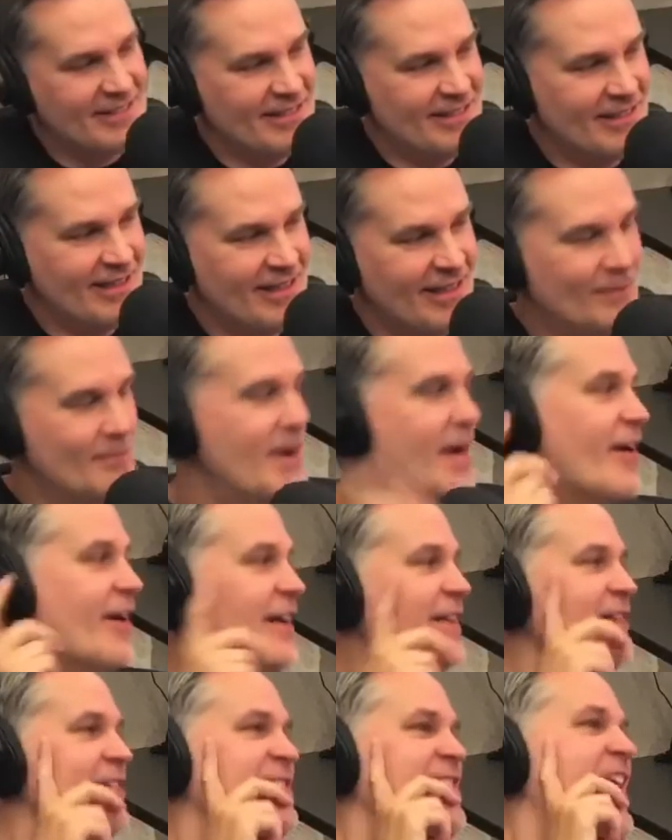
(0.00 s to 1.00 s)
Uh,
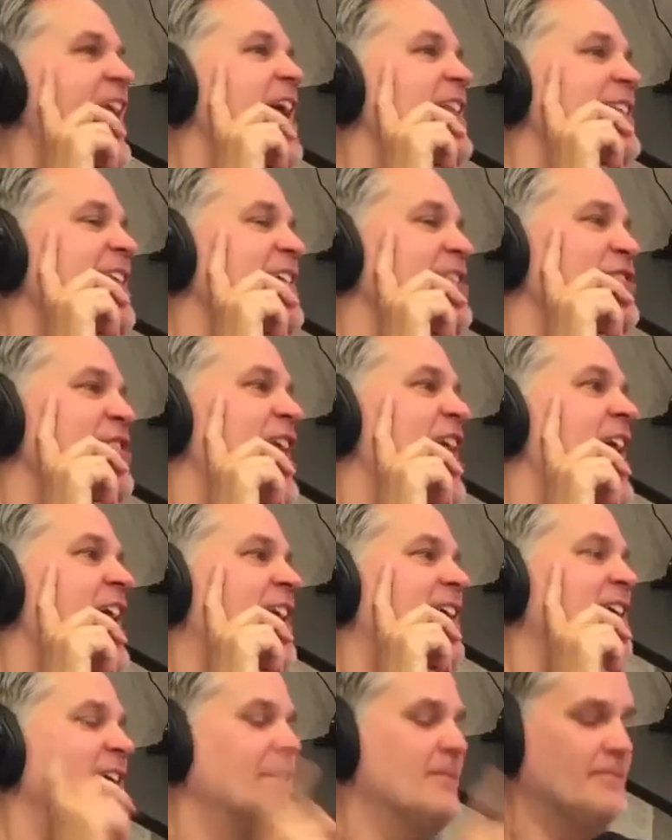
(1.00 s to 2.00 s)
Mary looks hot in that
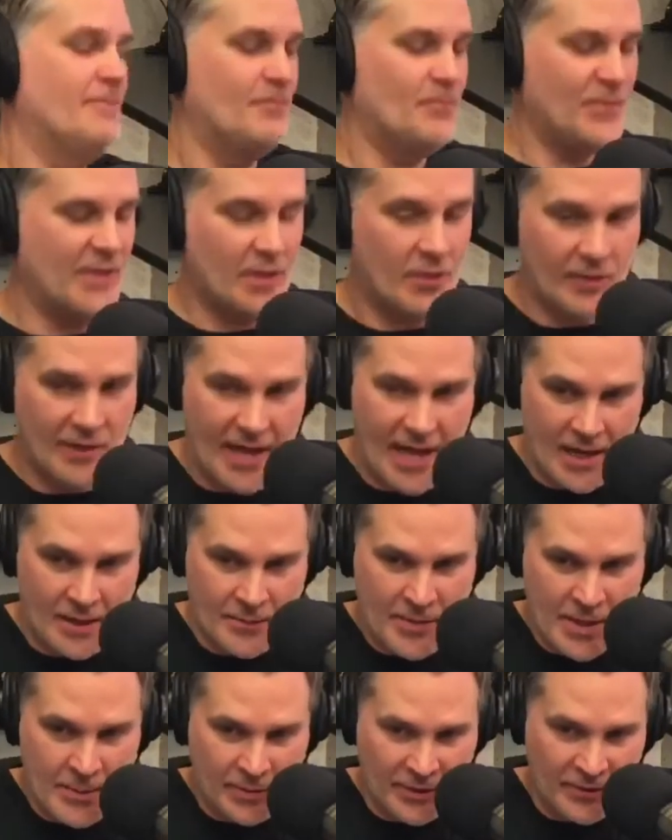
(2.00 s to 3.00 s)
jacket. You know, a lot of
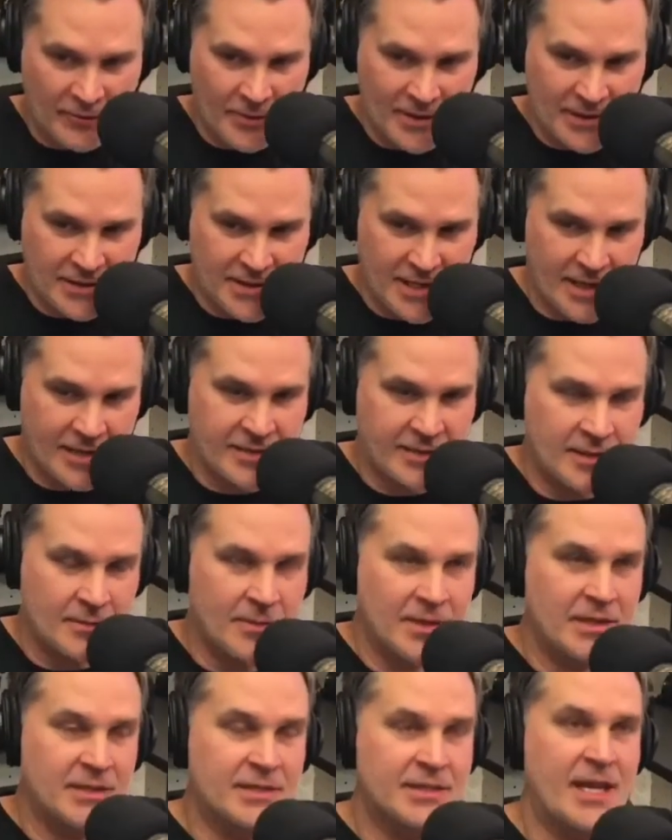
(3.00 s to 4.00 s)
people have been texting
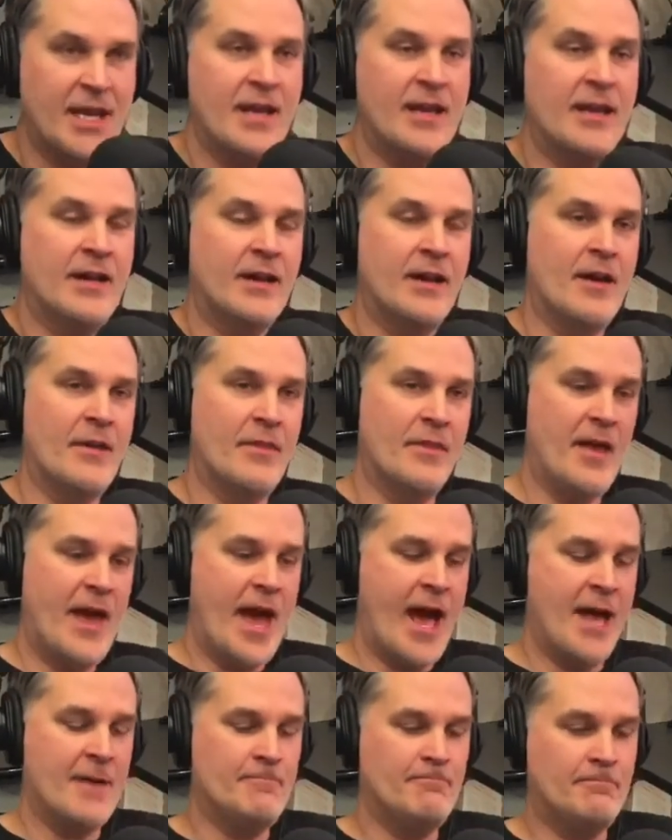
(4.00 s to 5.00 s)
me saying
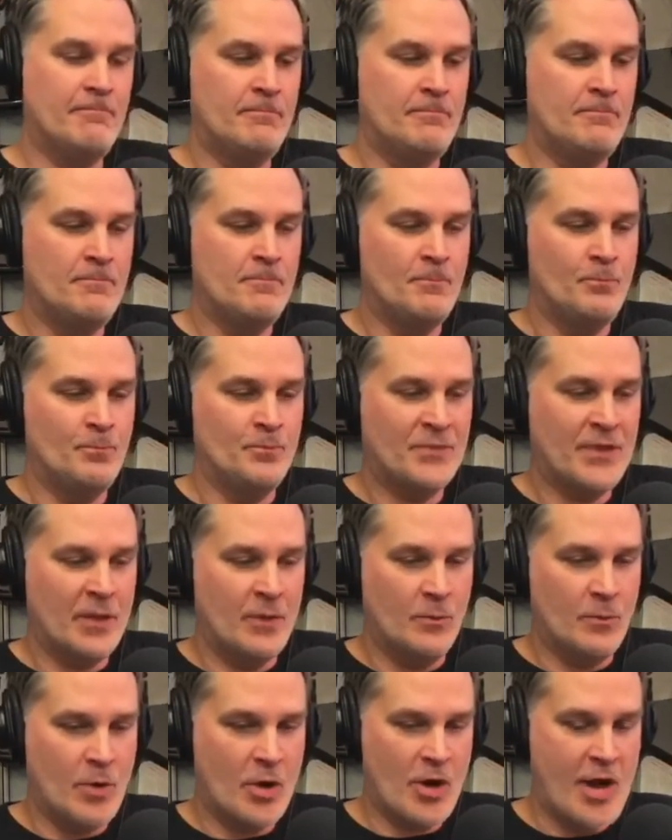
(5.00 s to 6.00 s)
that
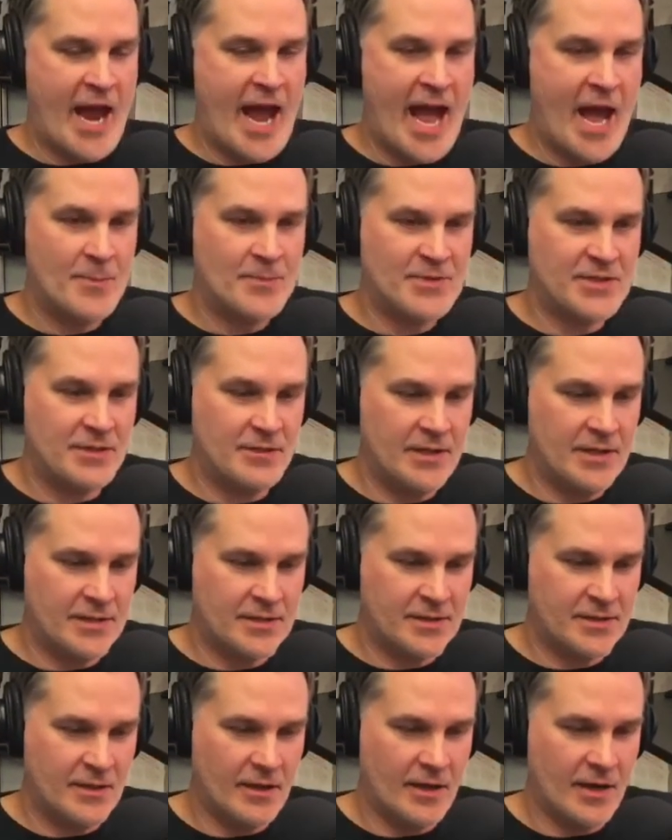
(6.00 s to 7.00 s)
perhaps
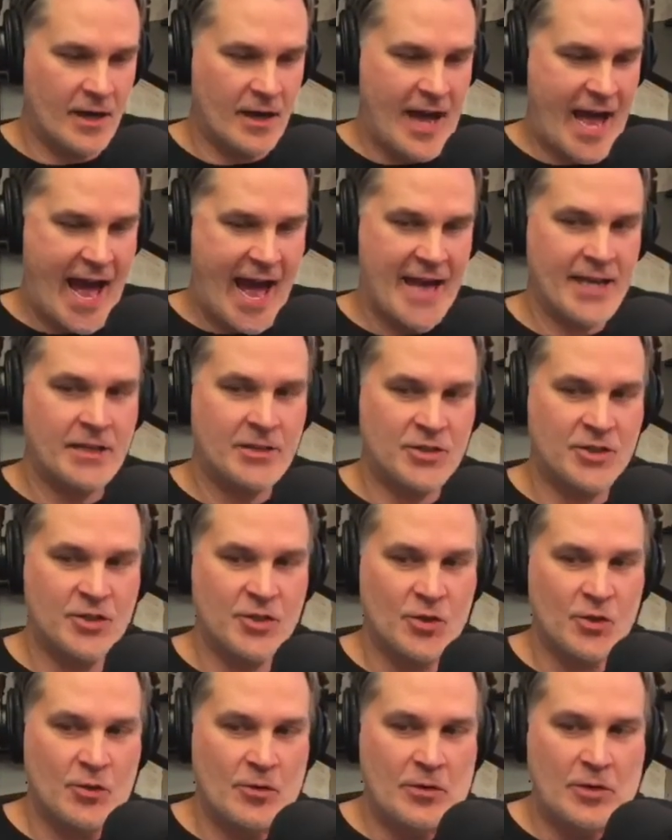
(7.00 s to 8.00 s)
this uh,
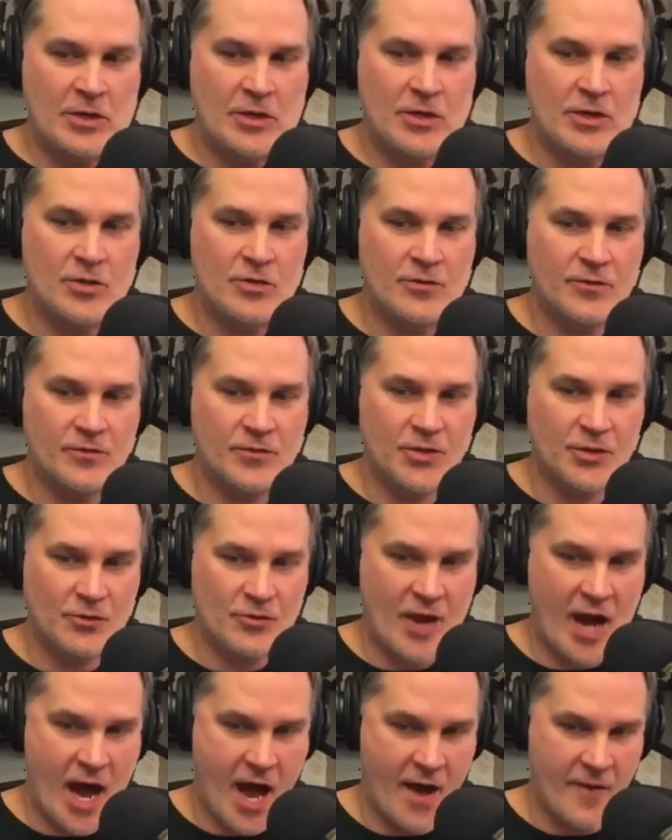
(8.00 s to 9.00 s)
attitude that you've
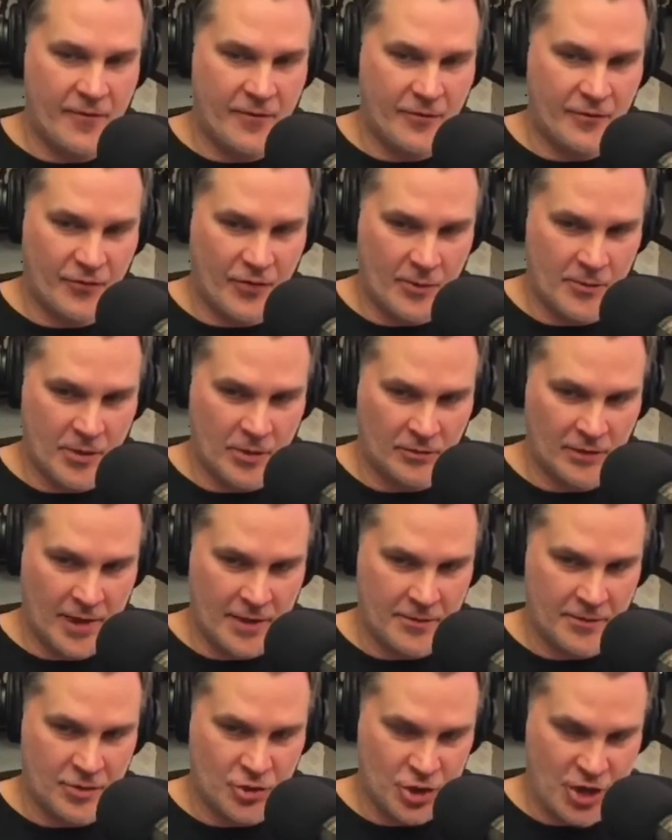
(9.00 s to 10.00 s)
derived from your
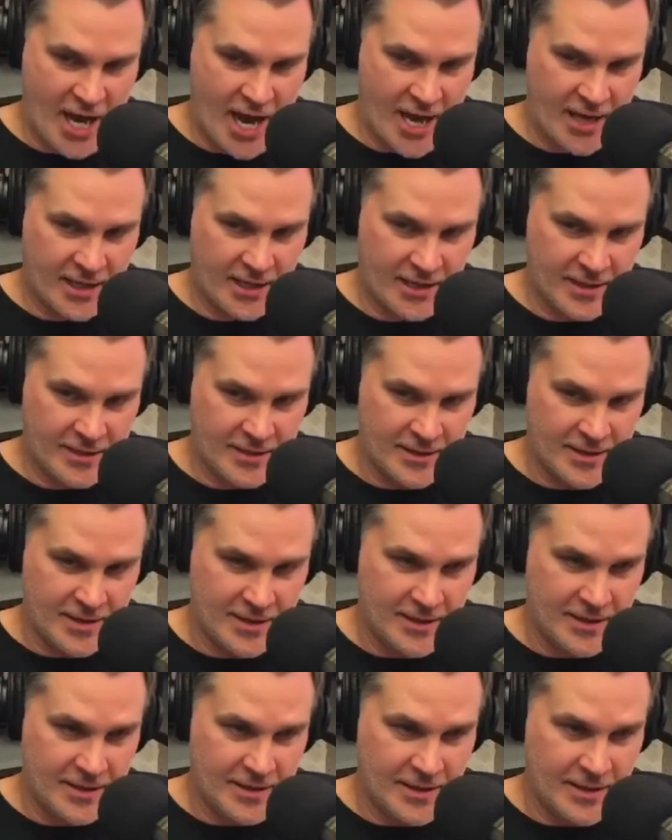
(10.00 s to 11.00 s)
leather jacket
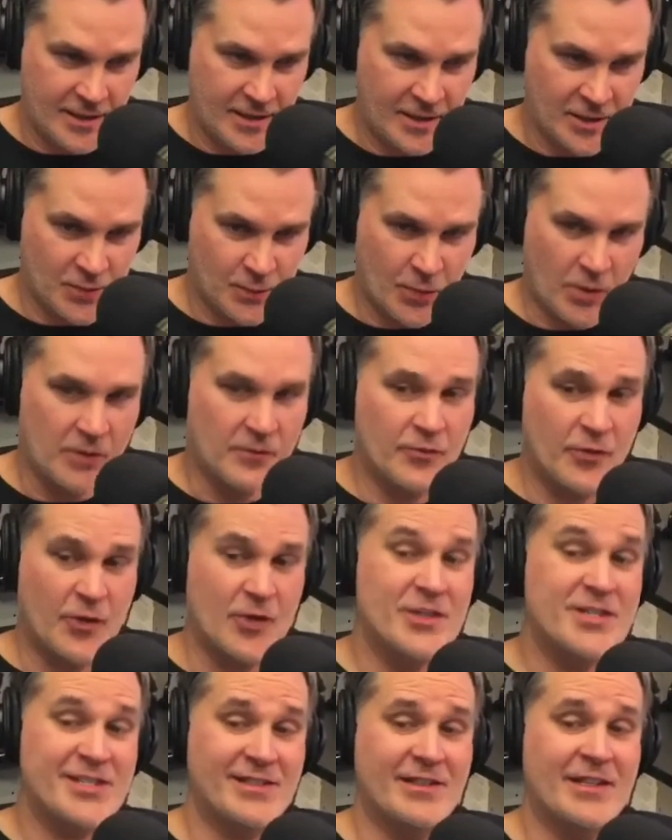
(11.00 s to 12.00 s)
is
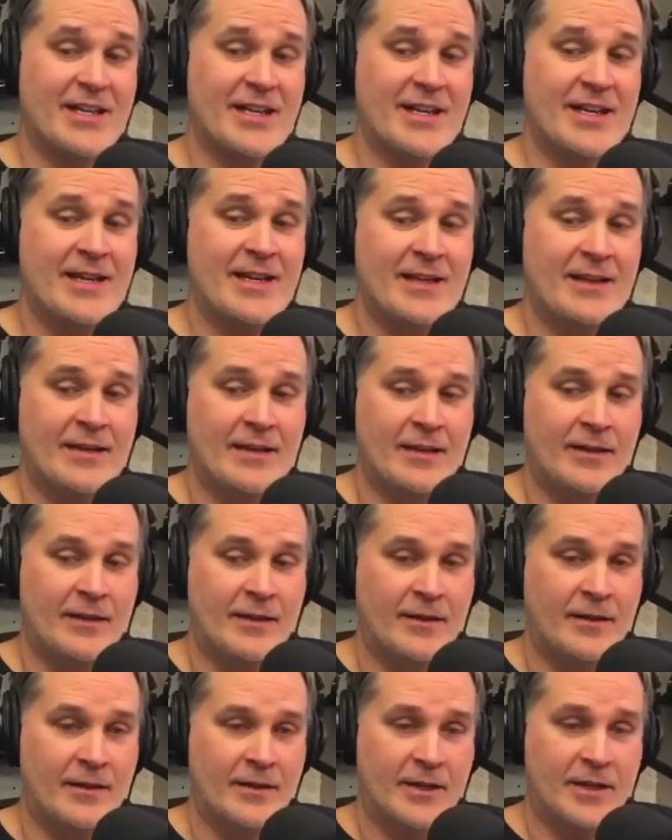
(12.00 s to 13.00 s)
perversely
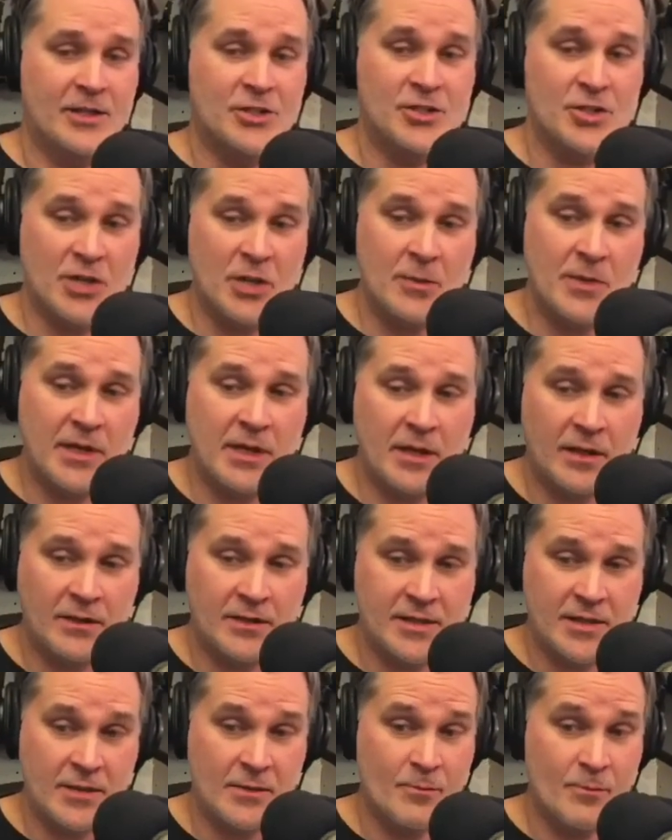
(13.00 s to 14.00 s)
contributing
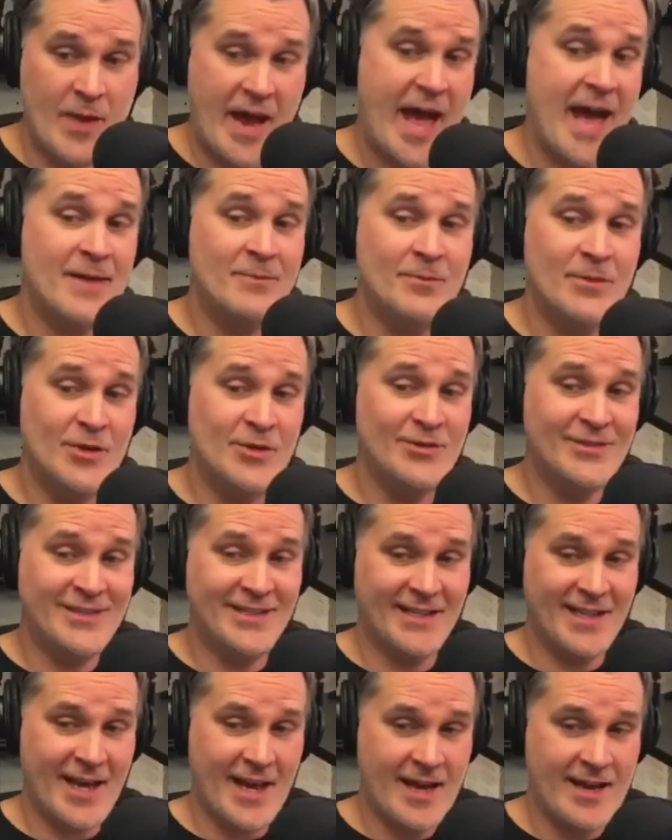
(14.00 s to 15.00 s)
to your bad mood
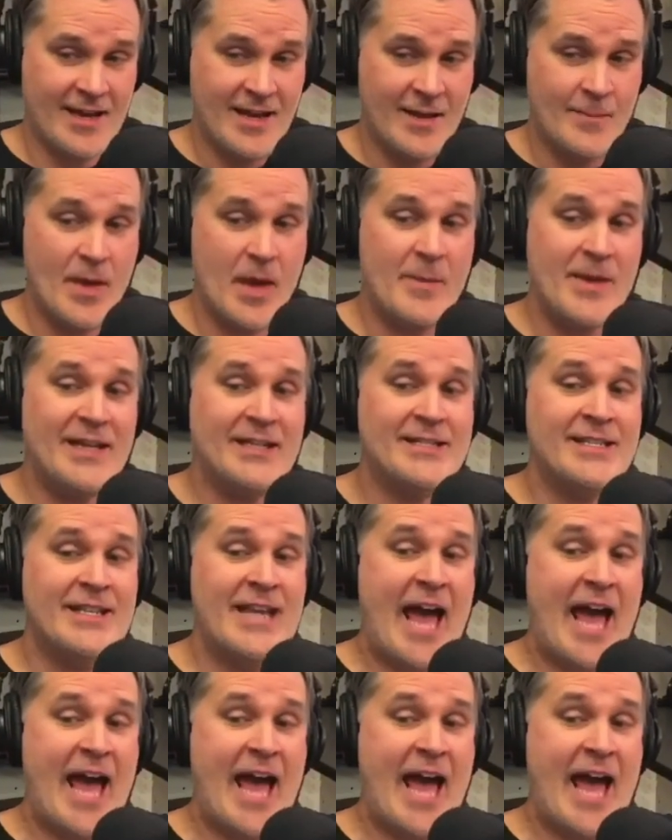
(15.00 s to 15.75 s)
today. No. Maybe it's an